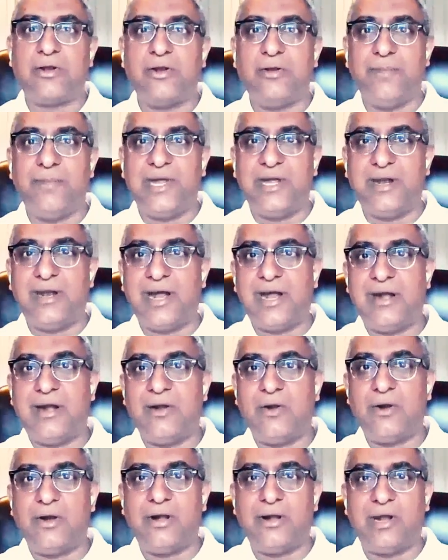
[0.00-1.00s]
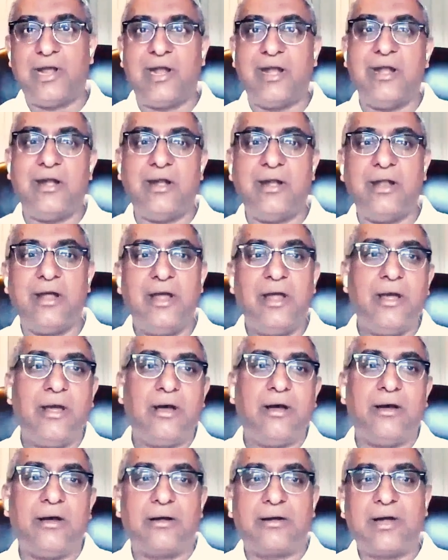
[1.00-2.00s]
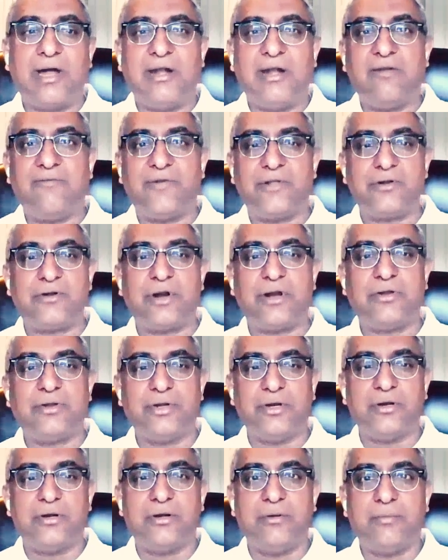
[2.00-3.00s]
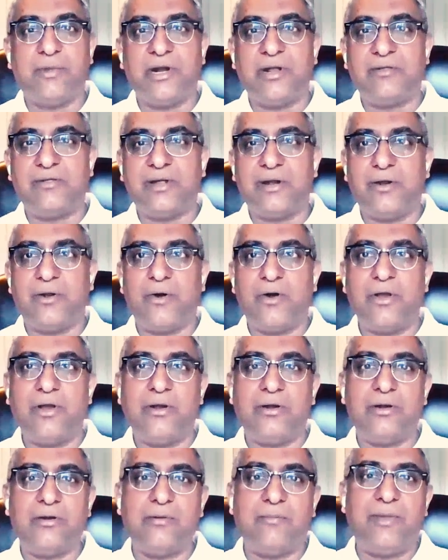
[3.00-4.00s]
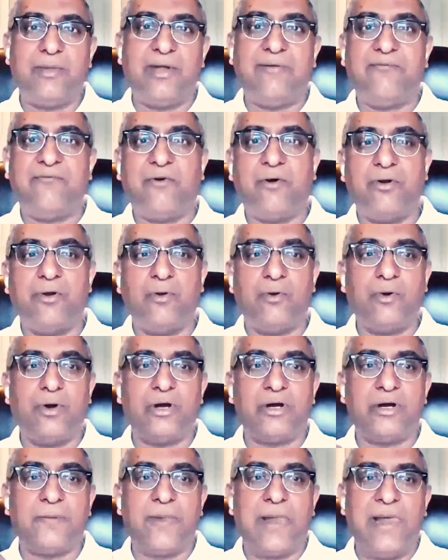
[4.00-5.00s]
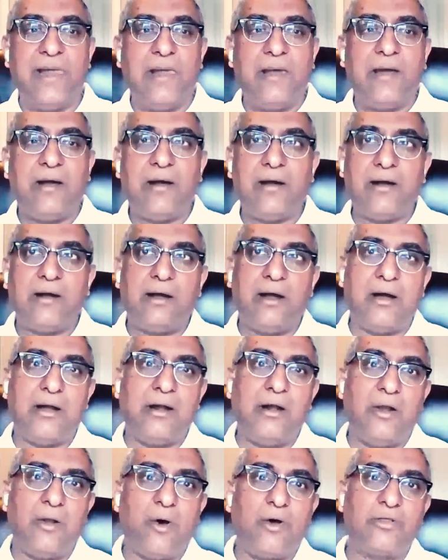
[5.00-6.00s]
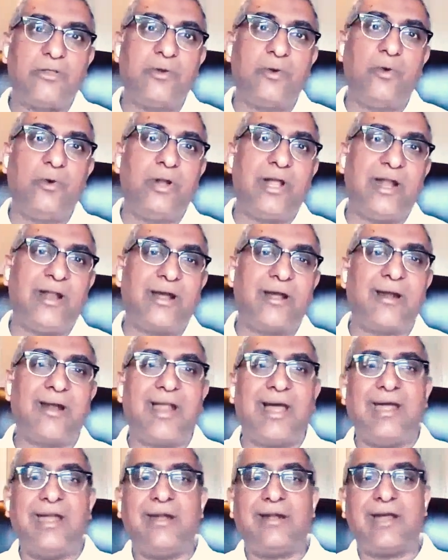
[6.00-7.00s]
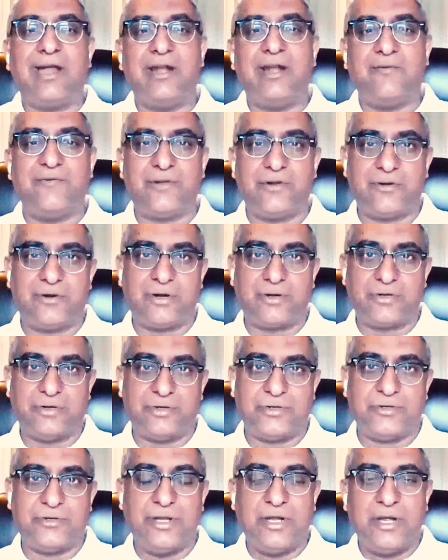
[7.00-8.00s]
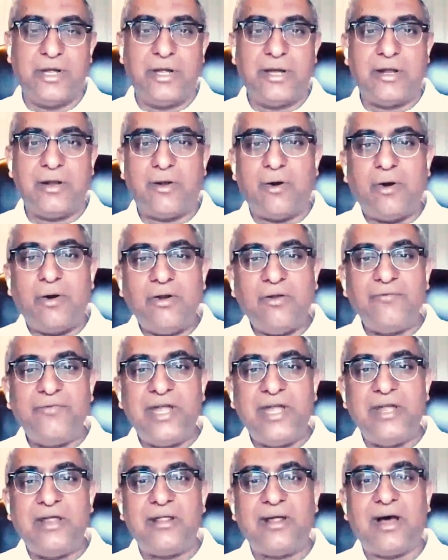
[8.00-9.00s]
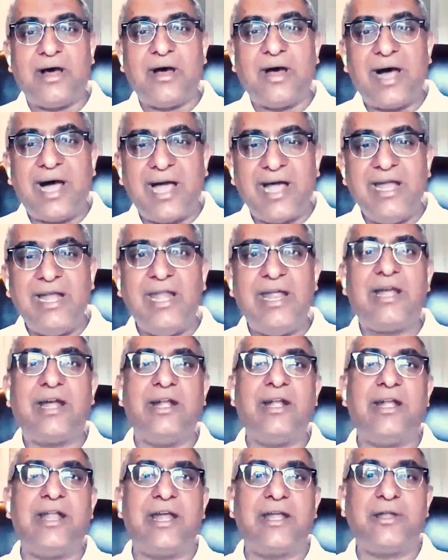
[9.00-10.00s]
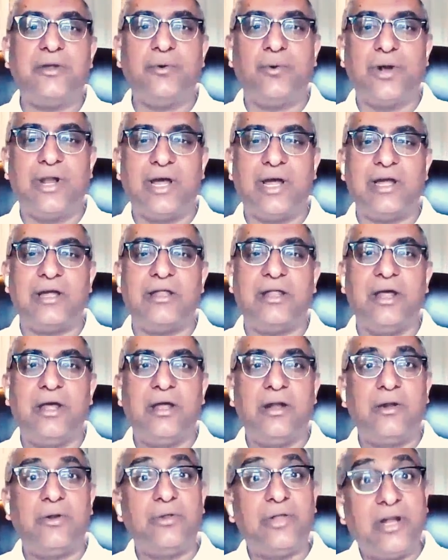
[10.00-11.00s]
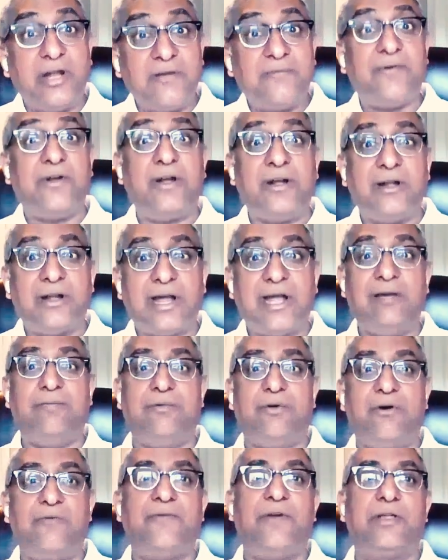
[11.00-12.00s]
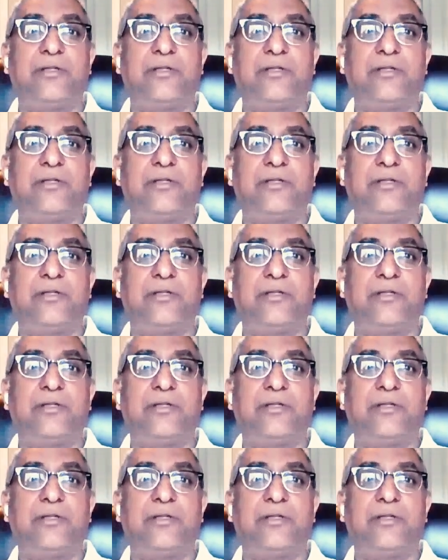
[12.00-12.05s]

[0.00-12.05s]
could be a landlord-tenant kind of a structure, but if a lawyer may follow a lawsuit and a client kind of a structure. And all of these are highly contextualized to the different types of